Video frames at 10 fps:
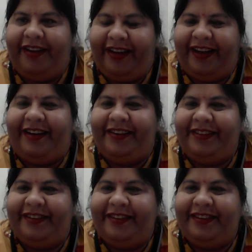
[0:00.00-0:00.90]
Yeah,
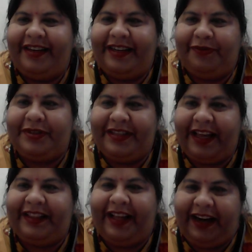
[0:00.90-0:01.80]
it was
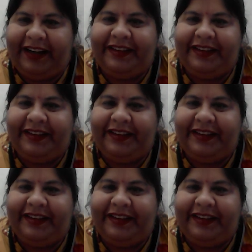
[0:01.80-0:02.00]
like that.